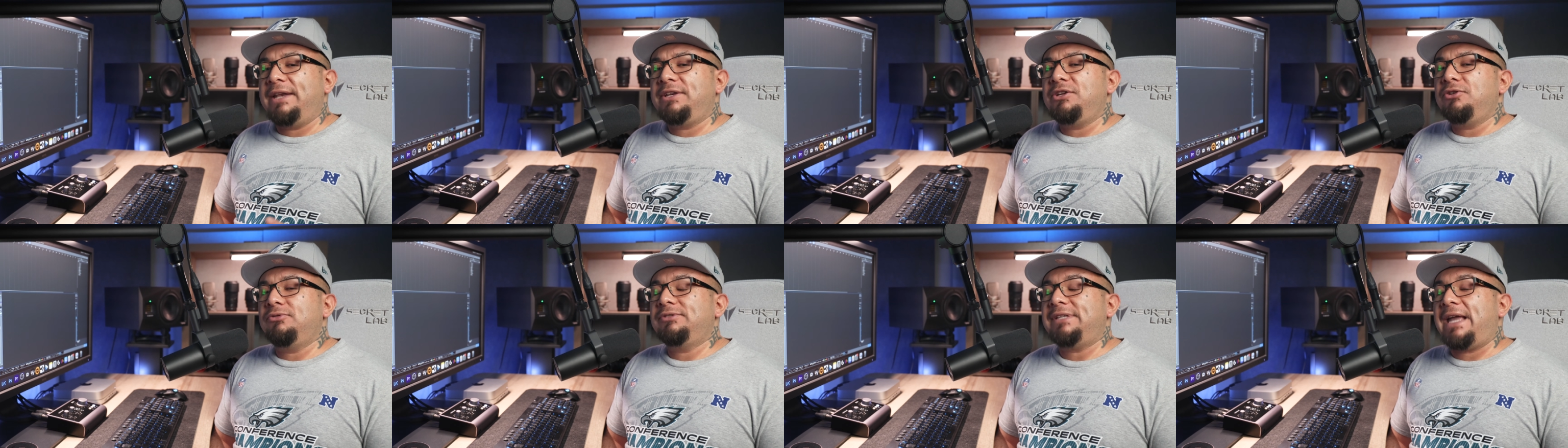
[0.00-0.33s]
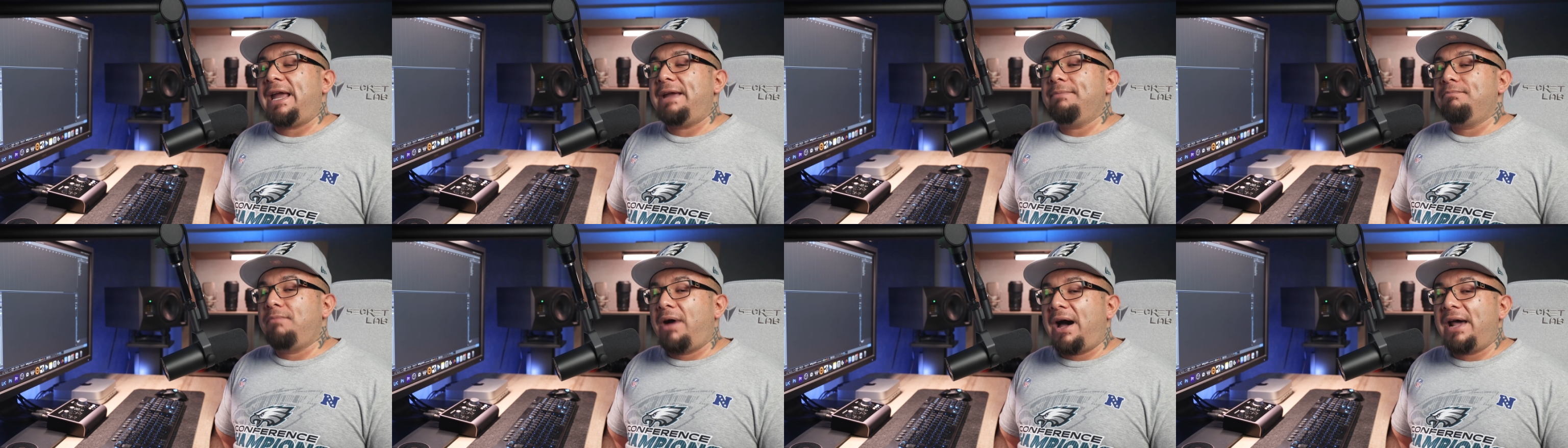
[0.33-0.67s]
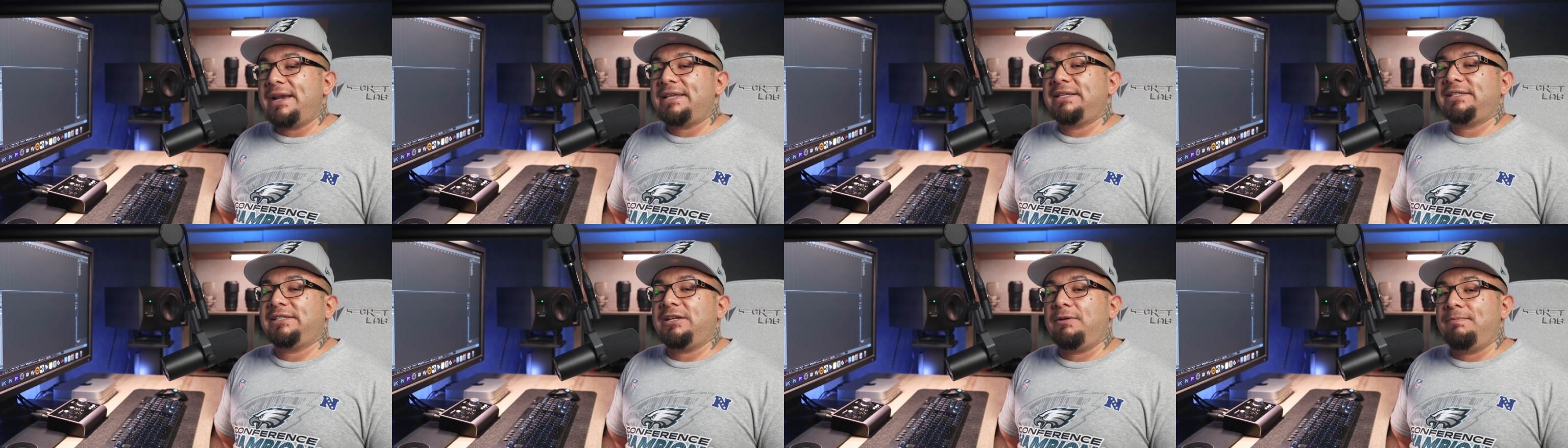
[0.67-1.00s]
and use a
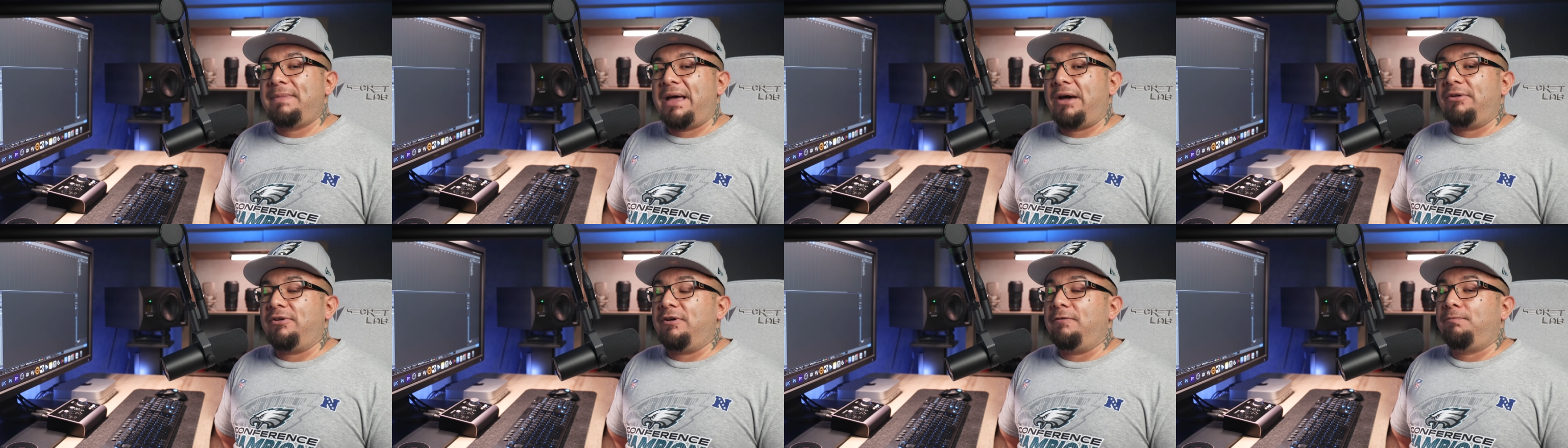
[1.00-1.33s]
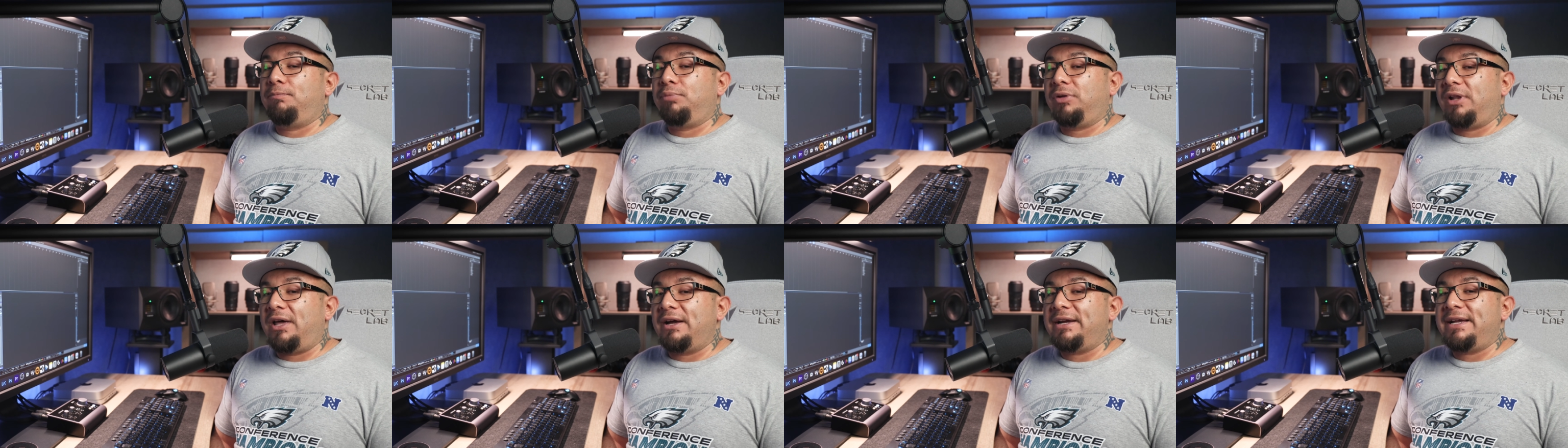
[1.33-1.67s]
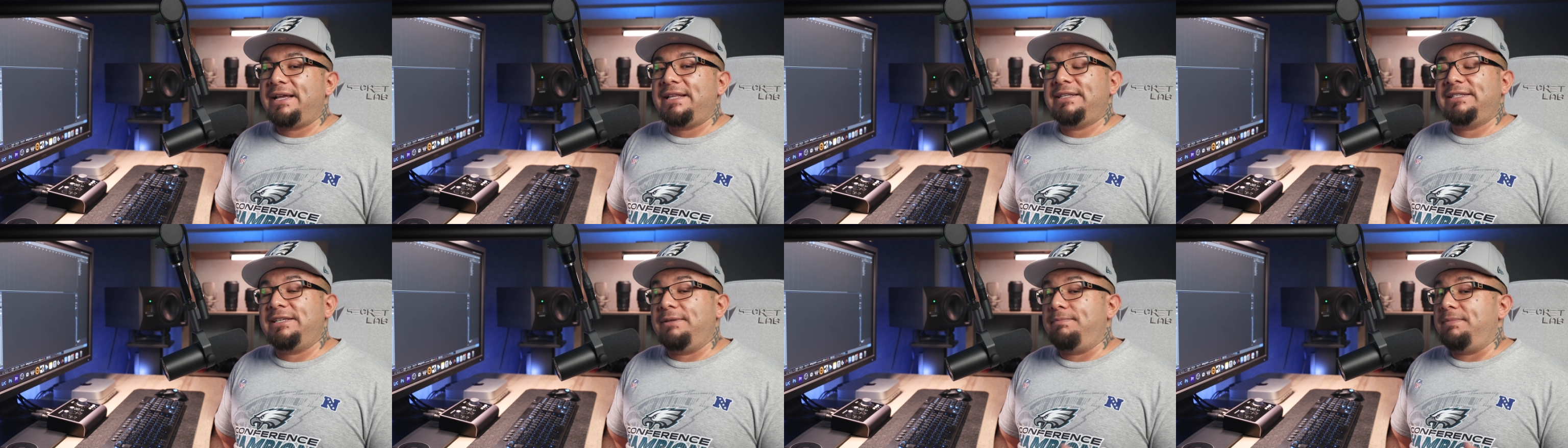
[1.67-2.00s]
modest amount of
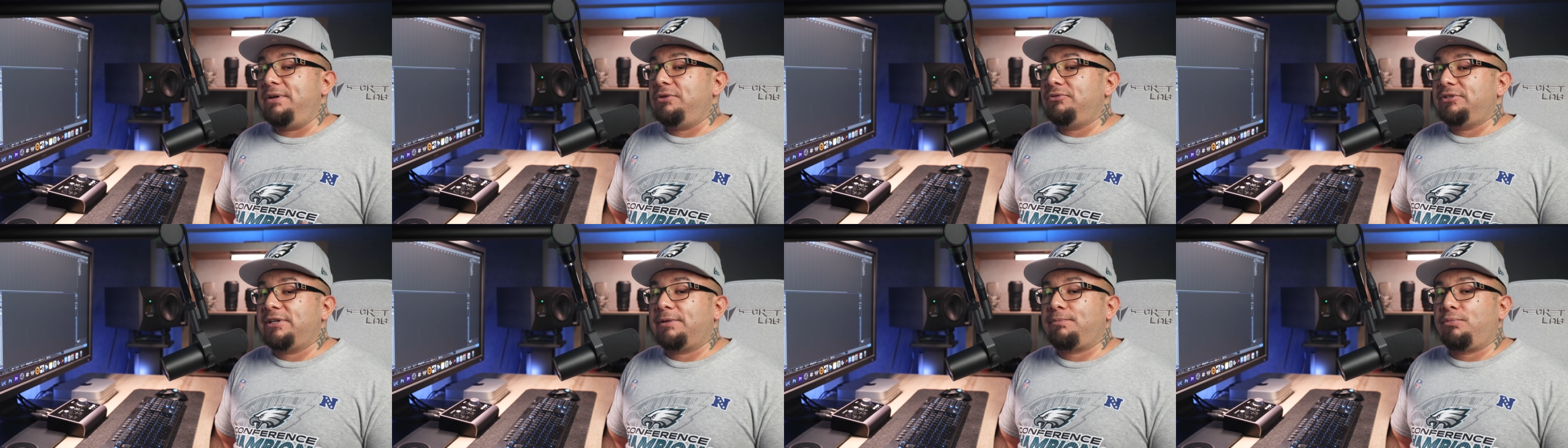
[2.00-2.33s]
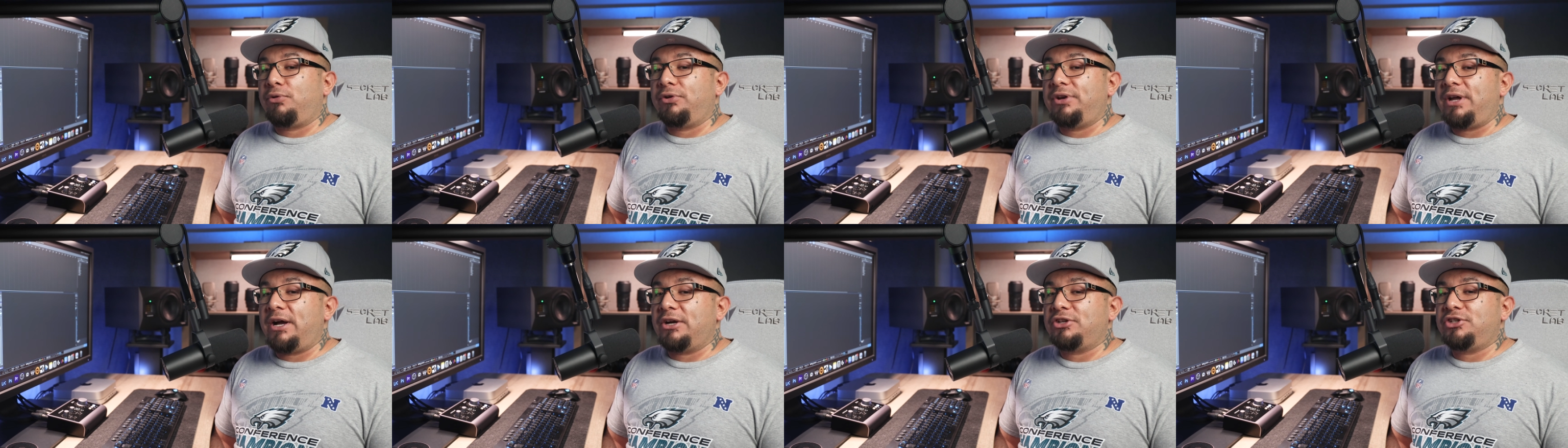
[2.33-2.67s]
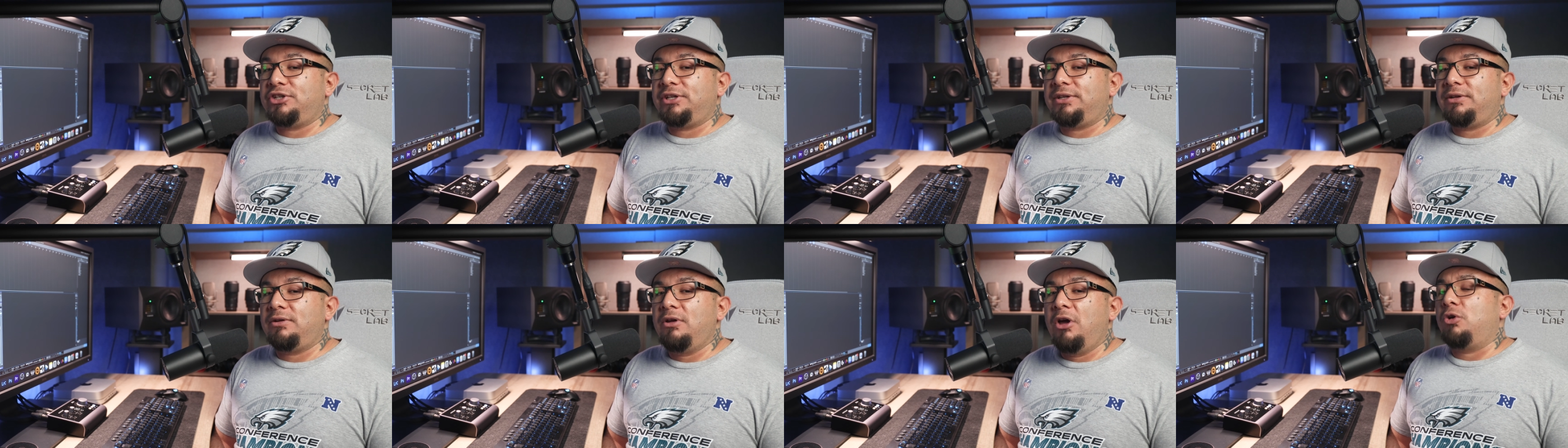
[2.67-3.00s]
plugins in music
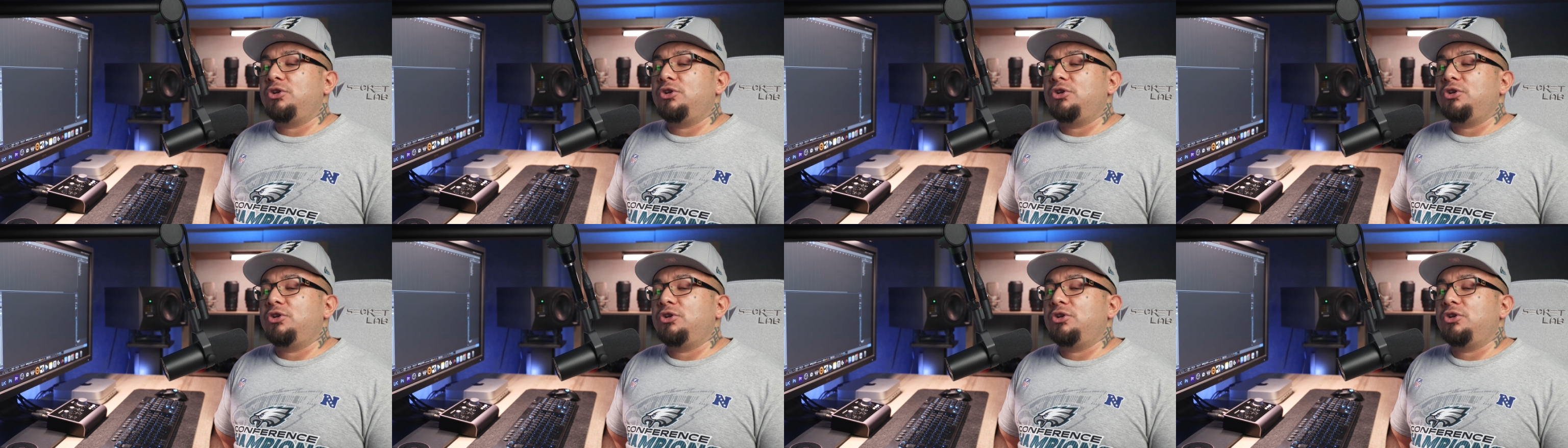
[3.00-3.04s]
production